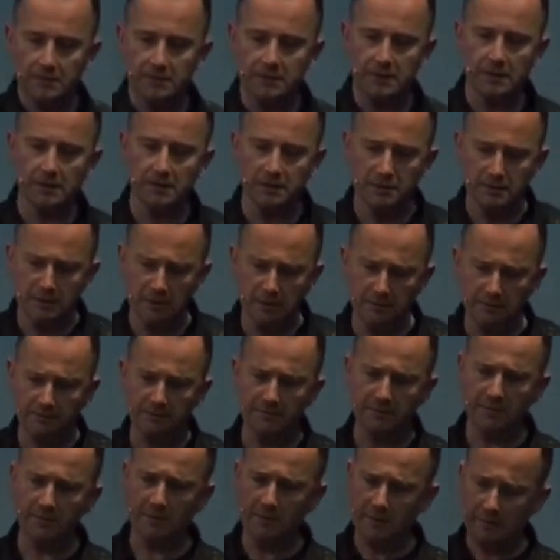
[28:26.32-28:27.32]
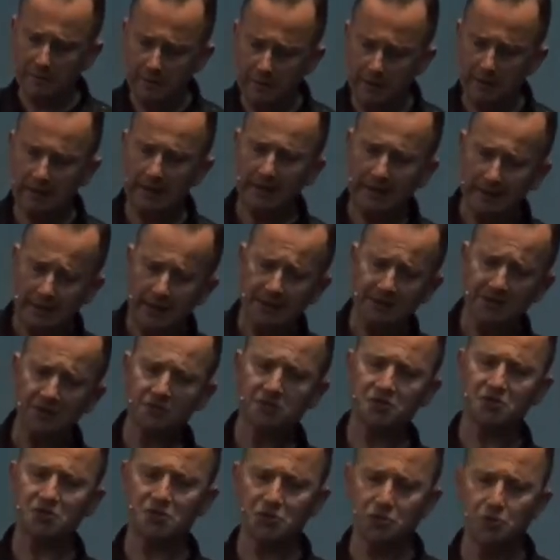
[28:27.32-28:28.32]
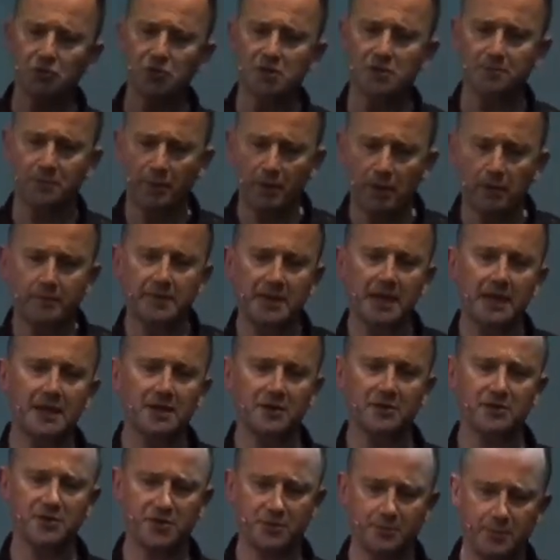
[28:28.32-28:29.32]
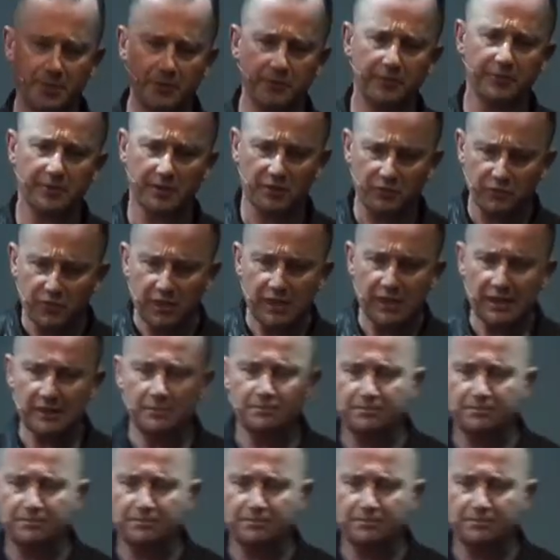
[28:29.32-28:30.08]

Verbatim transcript: to, to let those truths permeate your spirit and really